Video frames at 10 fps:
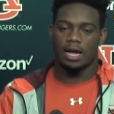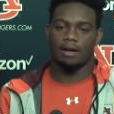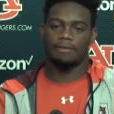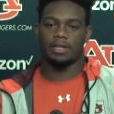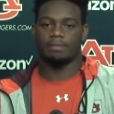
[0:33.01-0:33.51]

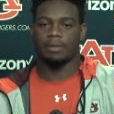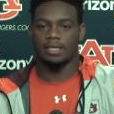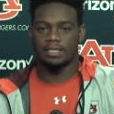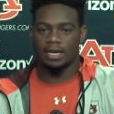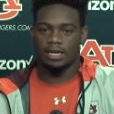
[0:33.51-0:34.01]
I feel like
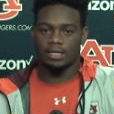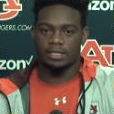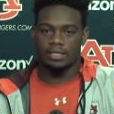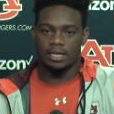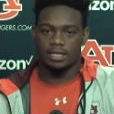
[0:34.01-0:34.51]
my style
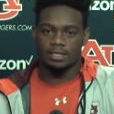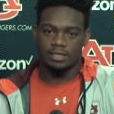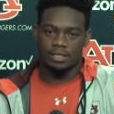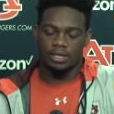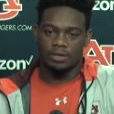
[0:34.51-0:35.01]
is like,
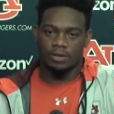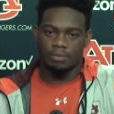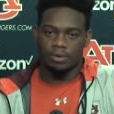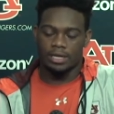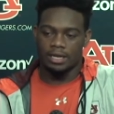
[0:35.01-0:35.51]
you know,
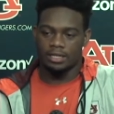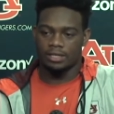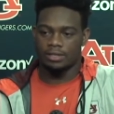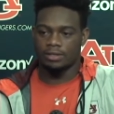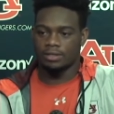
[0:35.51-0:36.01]
more
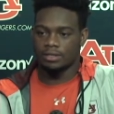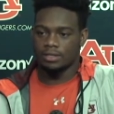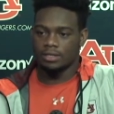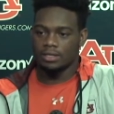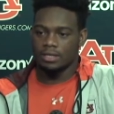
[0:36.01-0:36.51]
downhill.
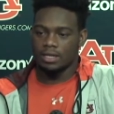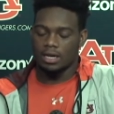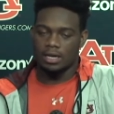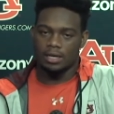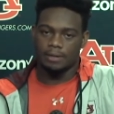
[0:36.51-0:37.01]

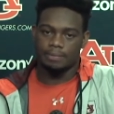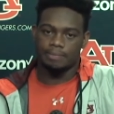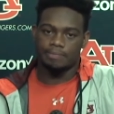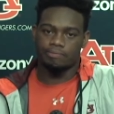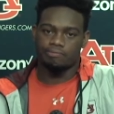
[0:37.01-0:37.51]
Um,